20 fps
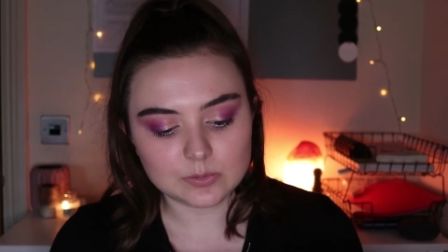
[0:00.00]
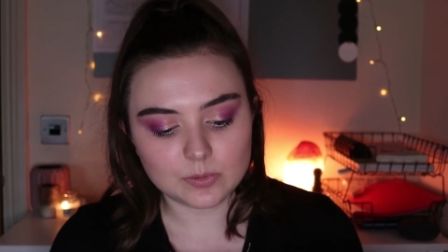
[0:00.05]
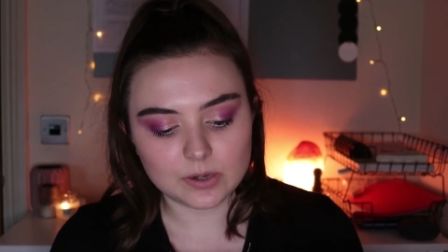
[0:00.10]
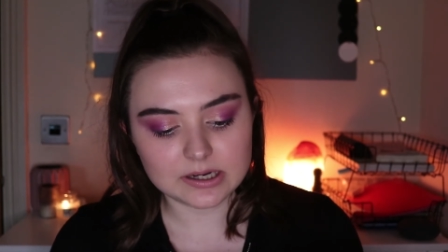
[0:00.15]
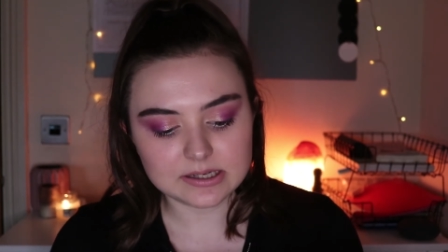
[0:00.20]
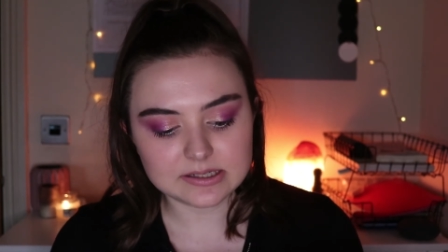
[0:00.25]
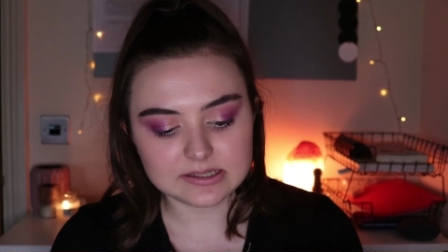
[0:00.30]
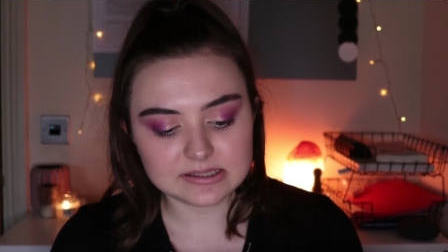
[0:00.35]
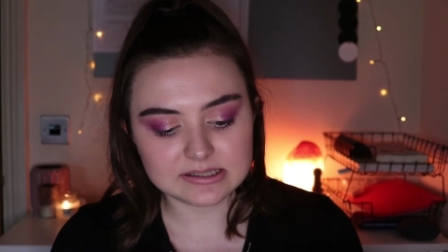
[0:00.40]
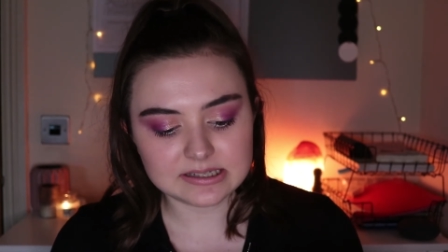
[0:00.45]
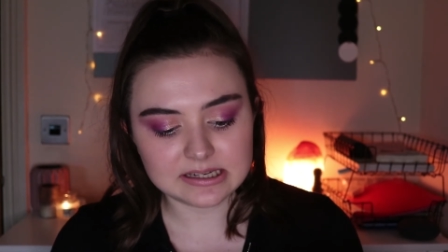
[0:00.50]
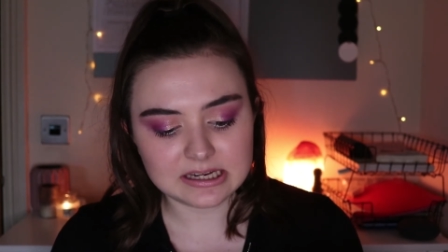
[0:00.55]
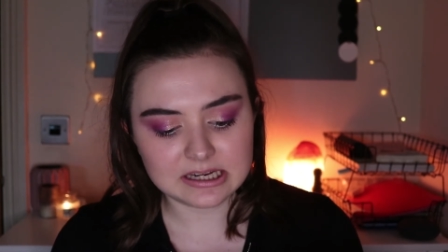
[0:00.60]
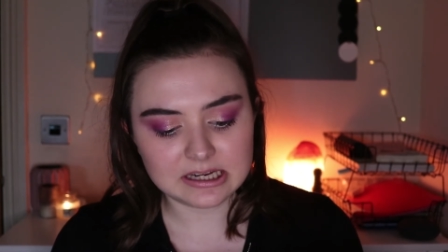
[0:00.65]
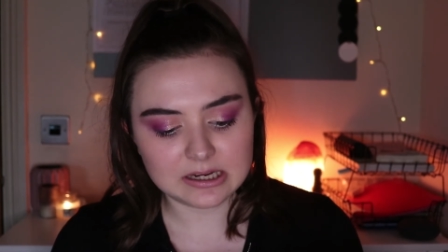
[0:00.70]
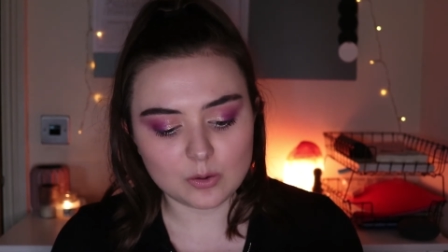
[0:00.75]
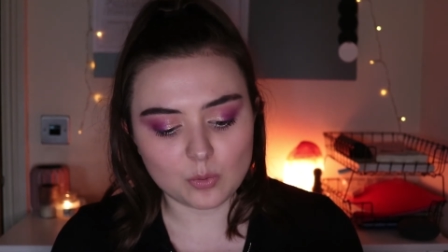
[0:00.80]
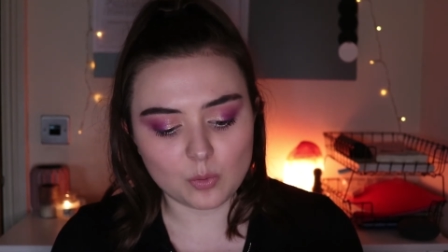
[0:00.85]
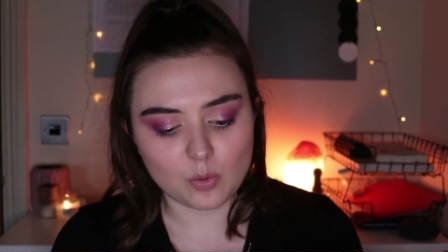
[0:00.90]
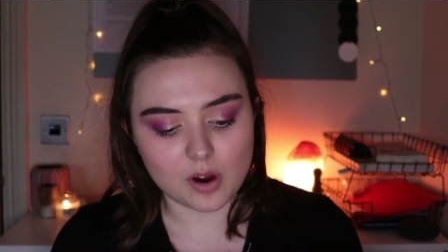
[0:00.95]
by
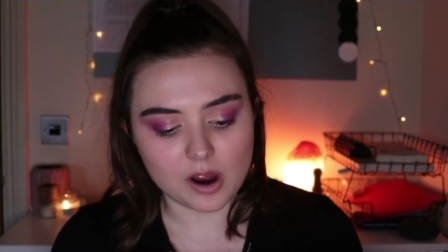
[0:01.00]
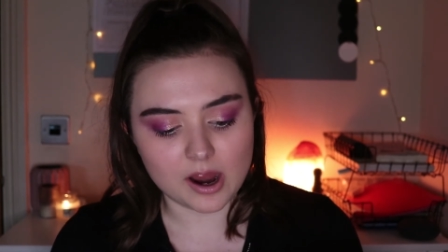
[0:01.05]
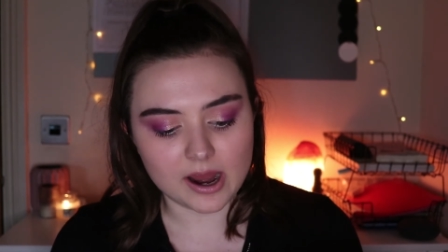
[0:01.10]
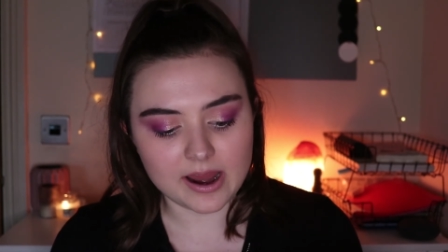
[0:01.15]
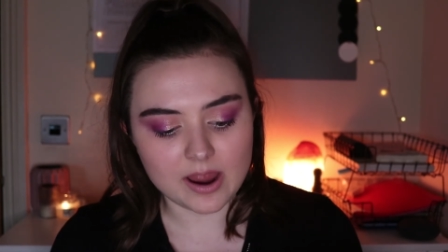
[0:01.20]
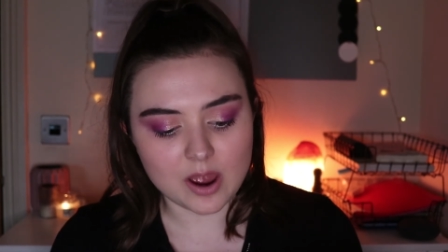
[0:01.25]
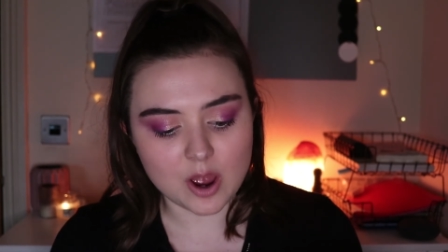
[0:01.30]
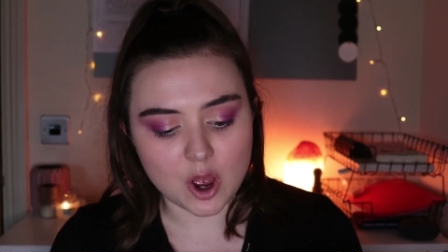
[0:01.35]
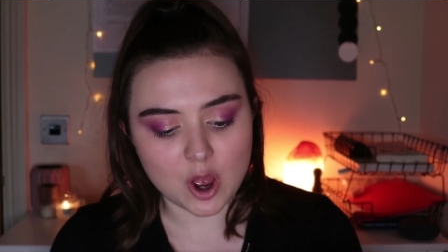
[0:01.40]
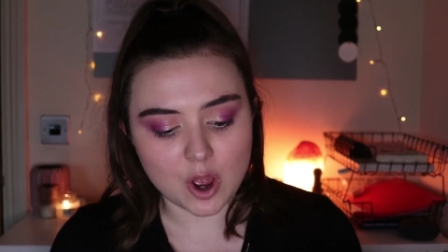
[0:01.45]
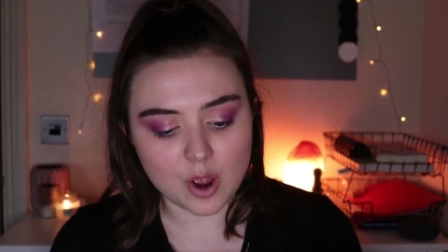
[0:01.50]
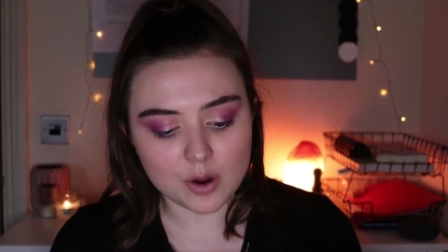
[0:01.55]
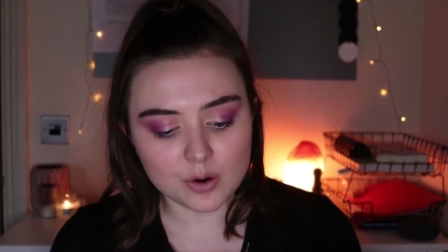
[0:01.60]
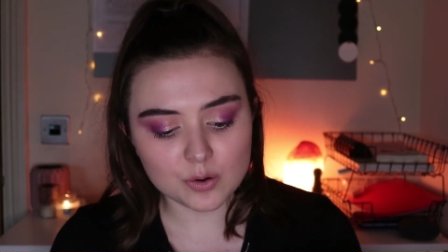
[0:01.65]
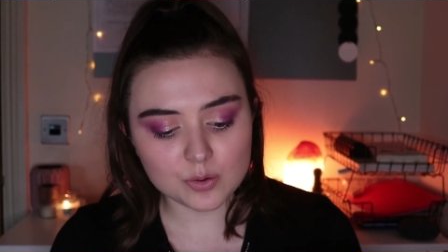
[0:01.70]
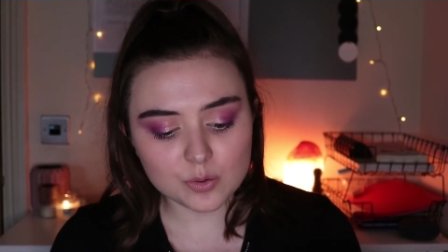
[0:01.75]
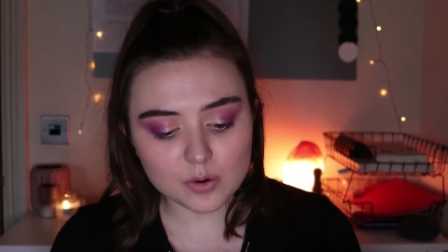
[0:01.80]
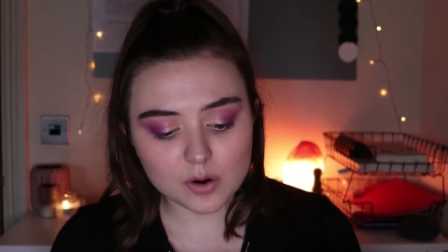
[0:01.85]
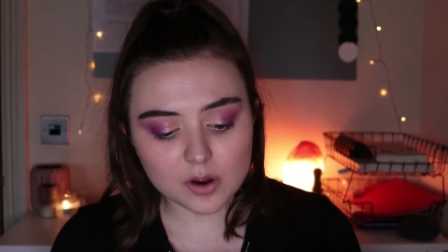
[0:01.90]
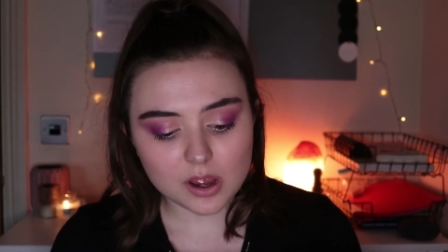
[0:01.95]

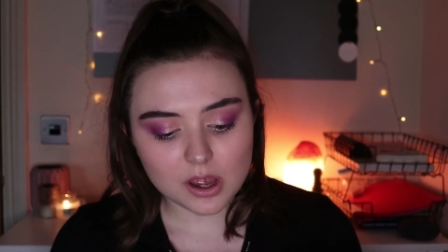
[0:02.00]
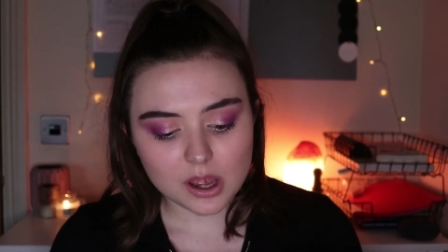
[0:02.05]
C.Y.O.